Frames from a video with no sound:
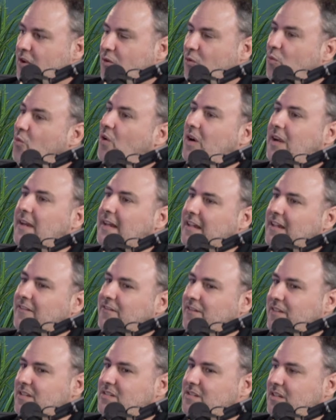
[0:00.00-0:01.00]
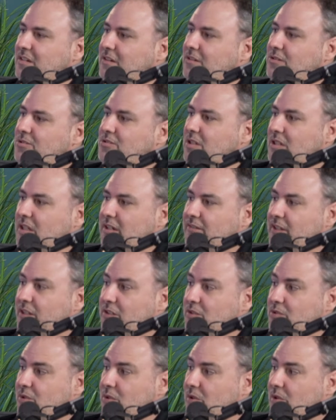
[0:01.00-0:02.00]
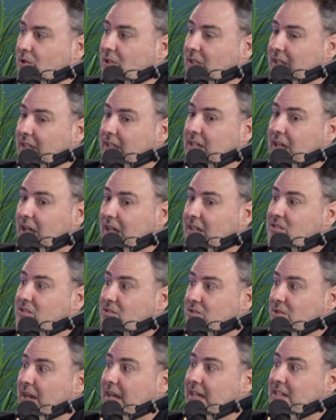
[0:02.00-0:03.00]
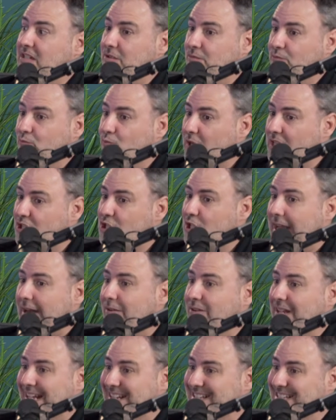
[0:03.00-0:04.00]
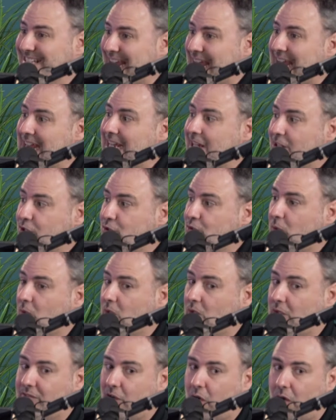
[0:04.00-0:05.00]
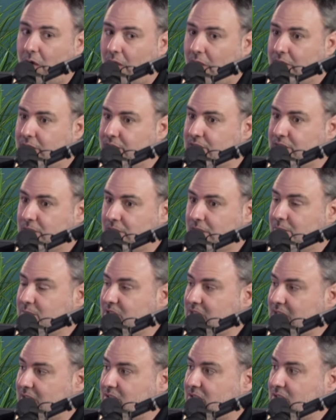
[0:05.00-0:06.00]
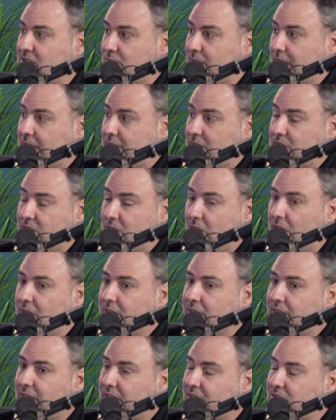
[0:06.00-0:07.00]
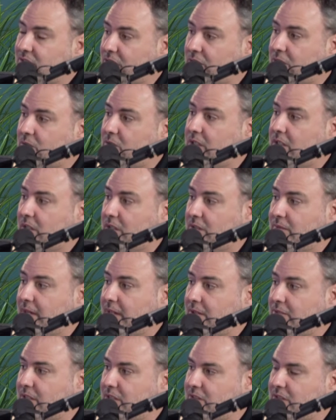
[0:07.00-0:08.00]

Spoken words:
What if this illusion of control and us trying to reach out and take control of all the circumstances around us and all the things that are going on around